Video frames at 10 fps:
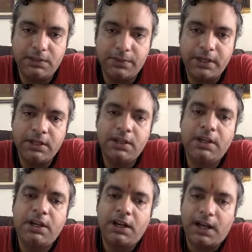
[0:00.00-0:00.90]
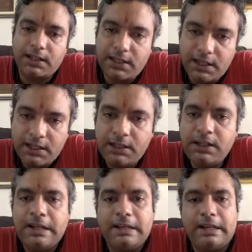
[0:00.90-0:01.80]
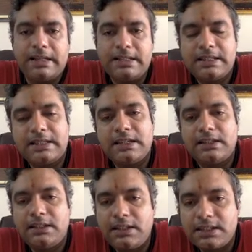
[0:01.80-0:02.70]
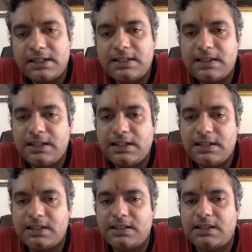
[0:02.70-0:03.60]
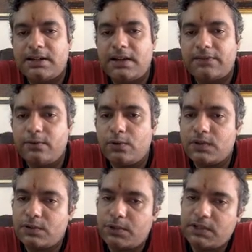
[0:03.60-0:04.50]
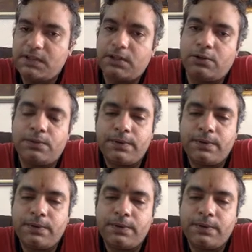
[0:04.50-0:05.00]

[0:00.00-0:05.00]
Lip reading: way, and then as the distance increases, the graph goes towards zero.